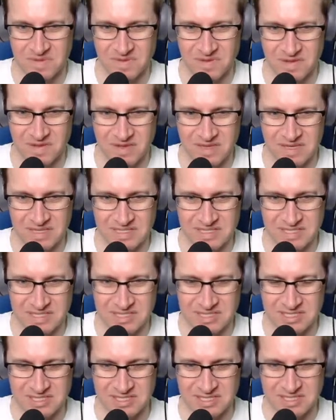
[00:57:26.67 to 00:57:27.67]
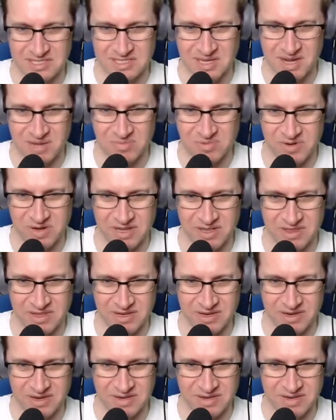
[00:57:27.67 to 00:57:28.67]
I guess that's the stop right
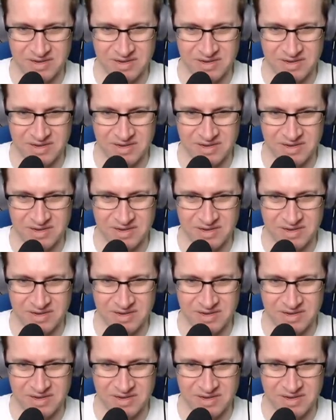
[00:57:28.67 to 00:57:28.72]
there.